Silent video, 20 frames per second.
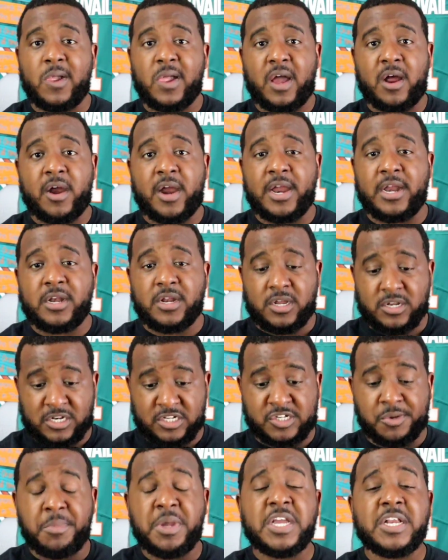All right.
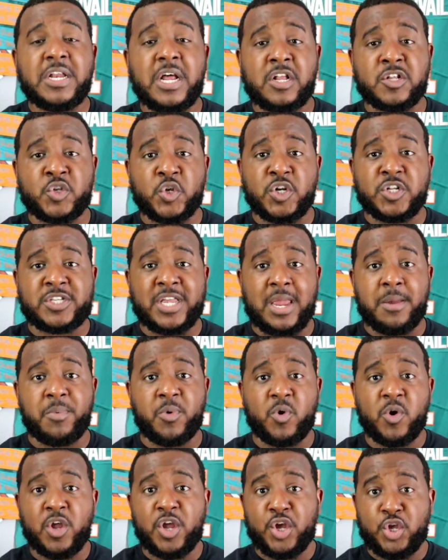There's $1 million on the
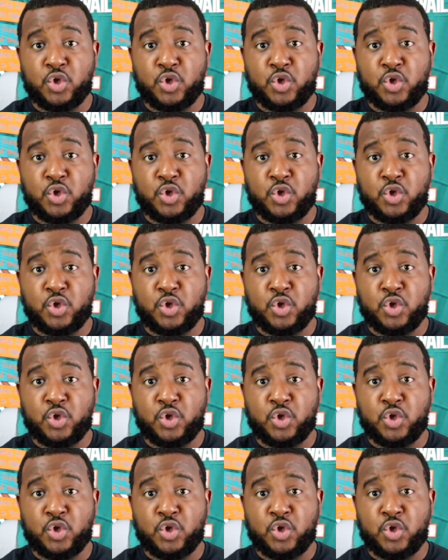table.